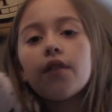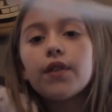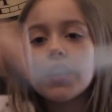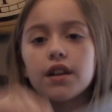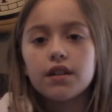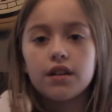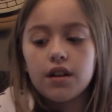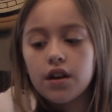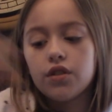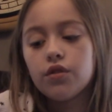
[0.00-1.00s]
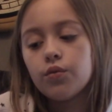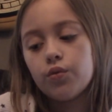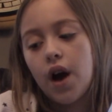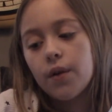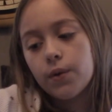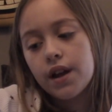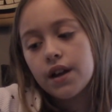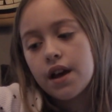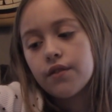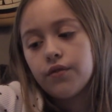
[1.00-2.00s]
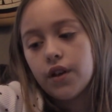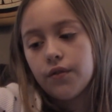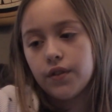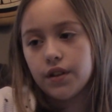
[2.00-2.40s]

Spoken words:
it, I ran out of fluffy